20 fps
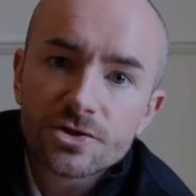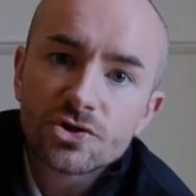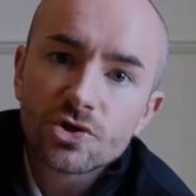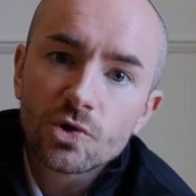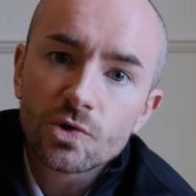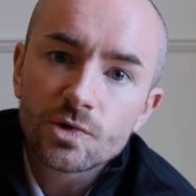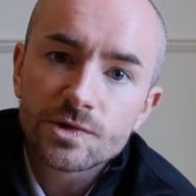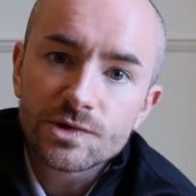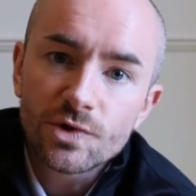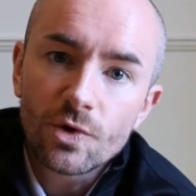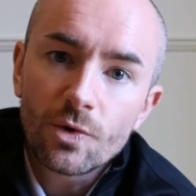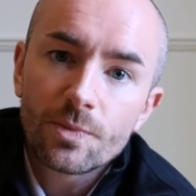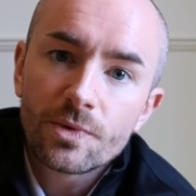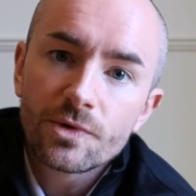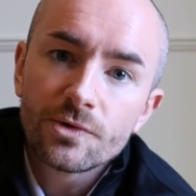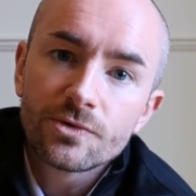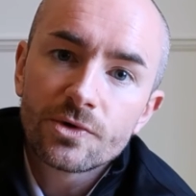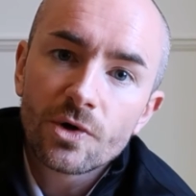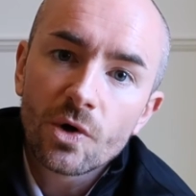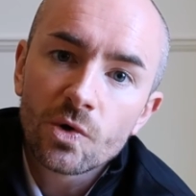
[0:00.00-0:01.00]
Joseph,
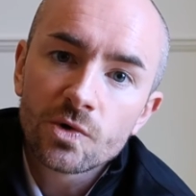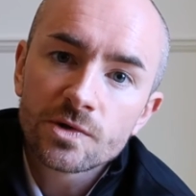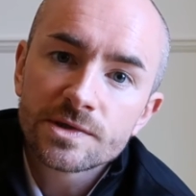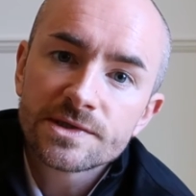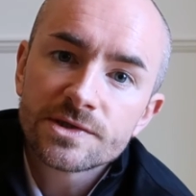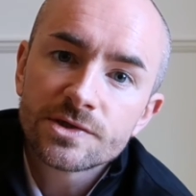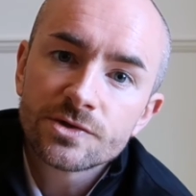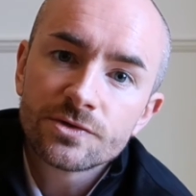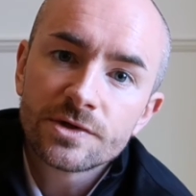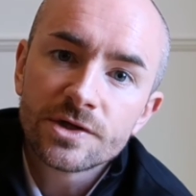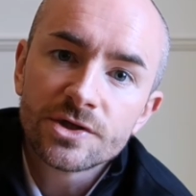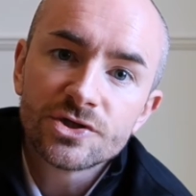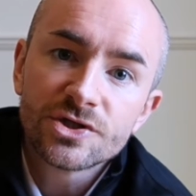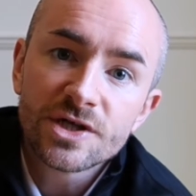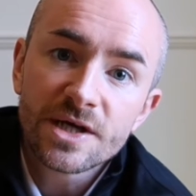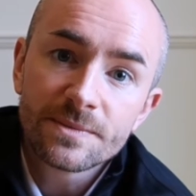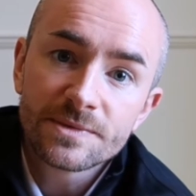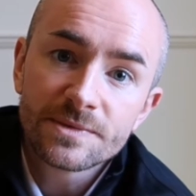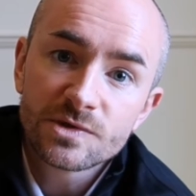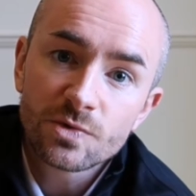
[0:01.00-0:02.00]
who goes to the
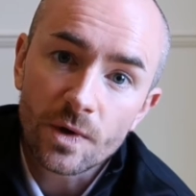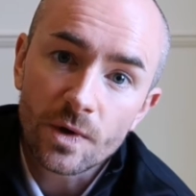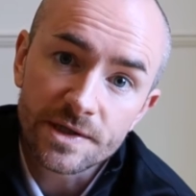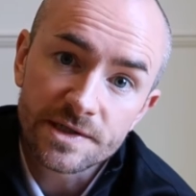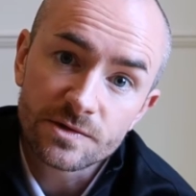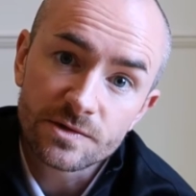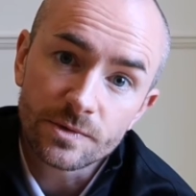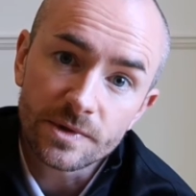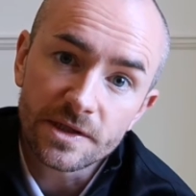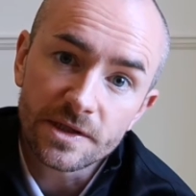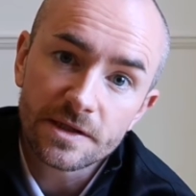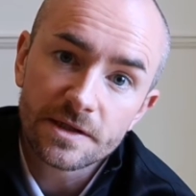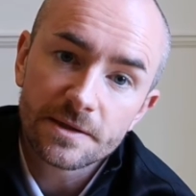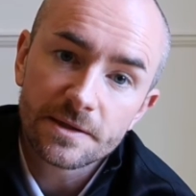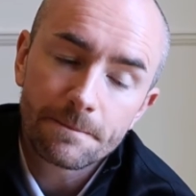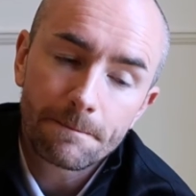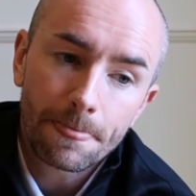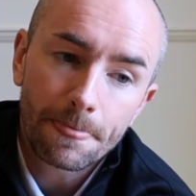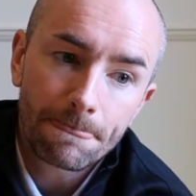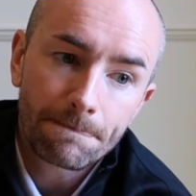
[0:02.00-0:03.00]
gym twice a week,
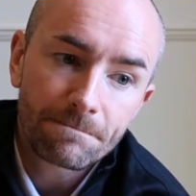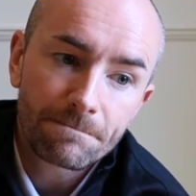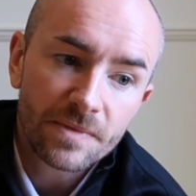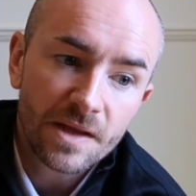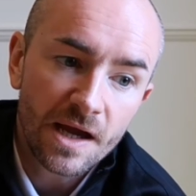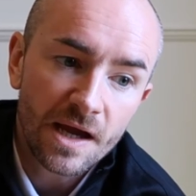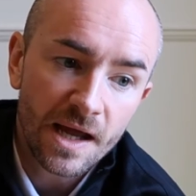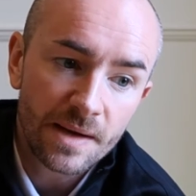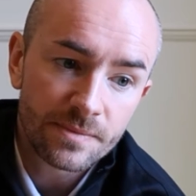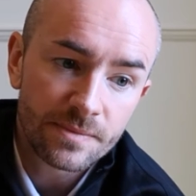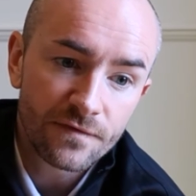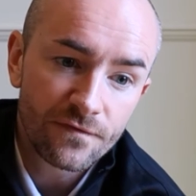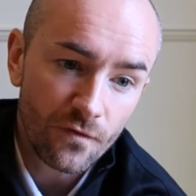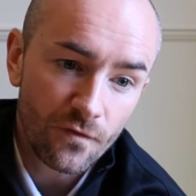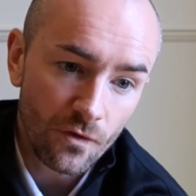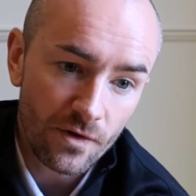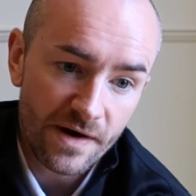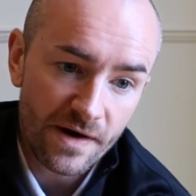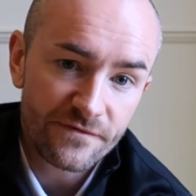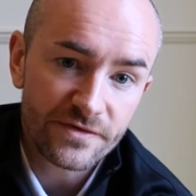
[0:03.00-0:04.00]
and
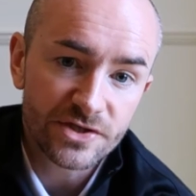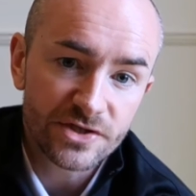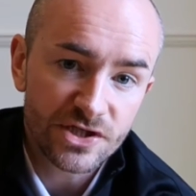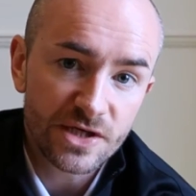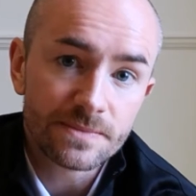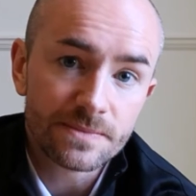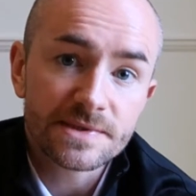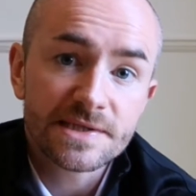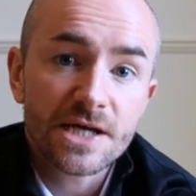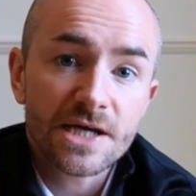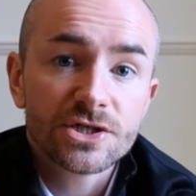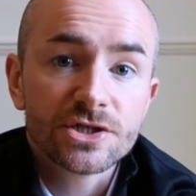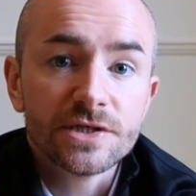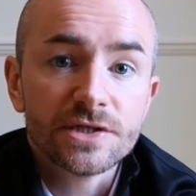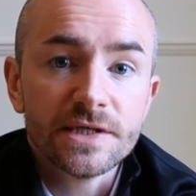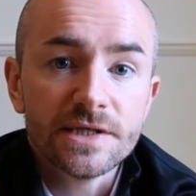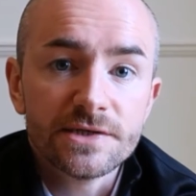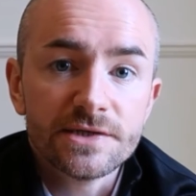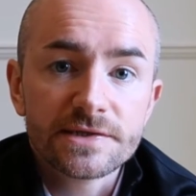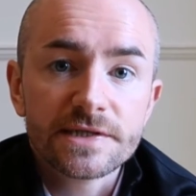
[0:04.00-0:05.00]
before every gym session
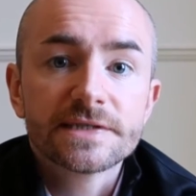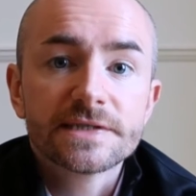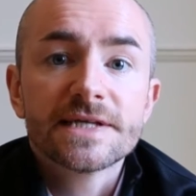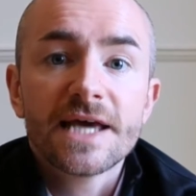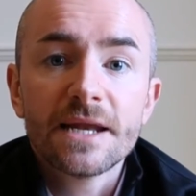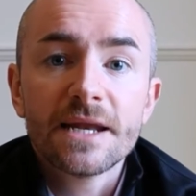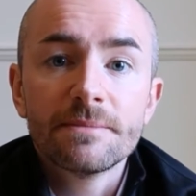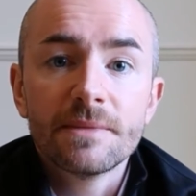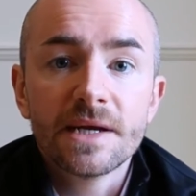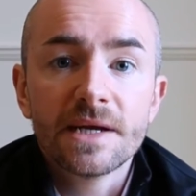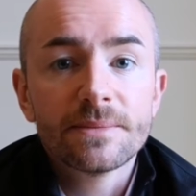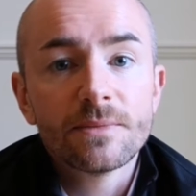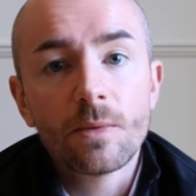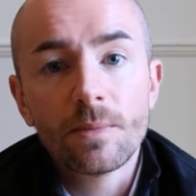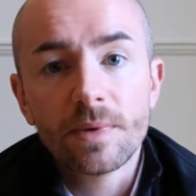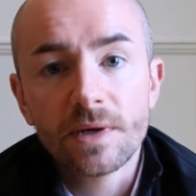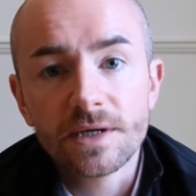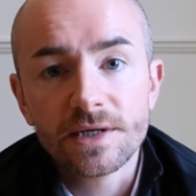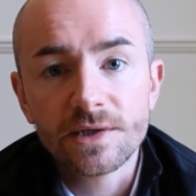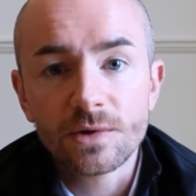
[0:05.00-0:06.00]
he does a 10-minute
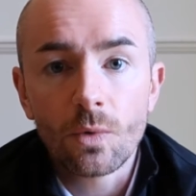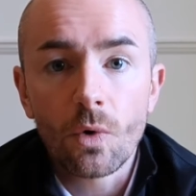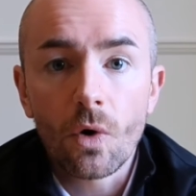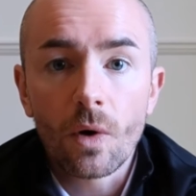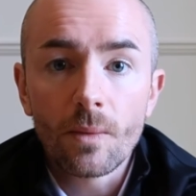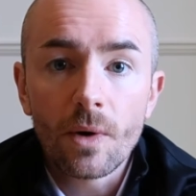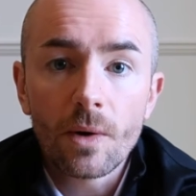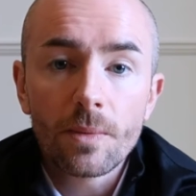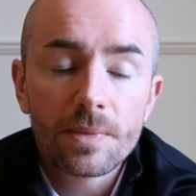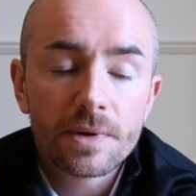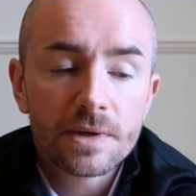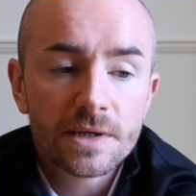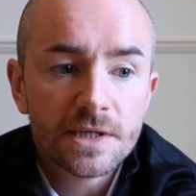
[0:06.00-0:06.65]
mobility warm-up.